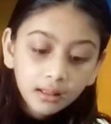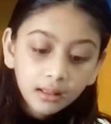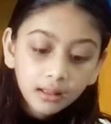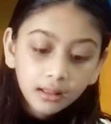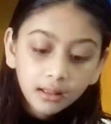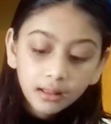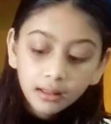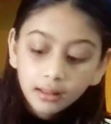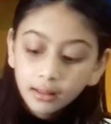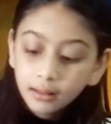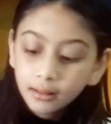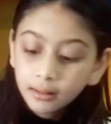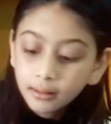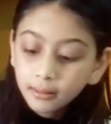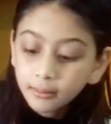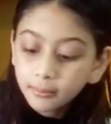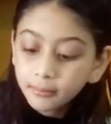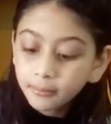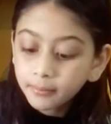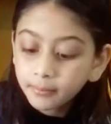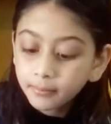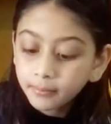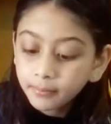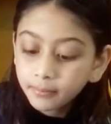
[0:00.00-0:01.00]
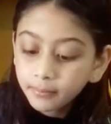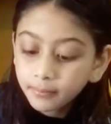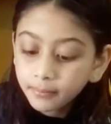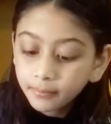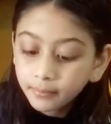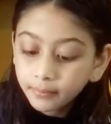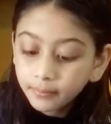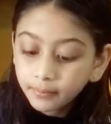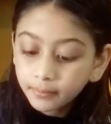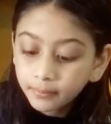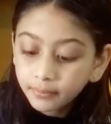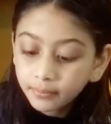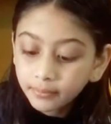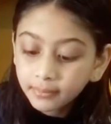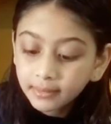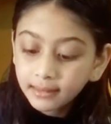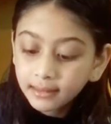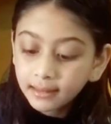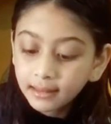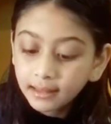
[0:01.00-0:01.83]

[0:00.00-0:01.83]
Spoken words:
Nothing is said.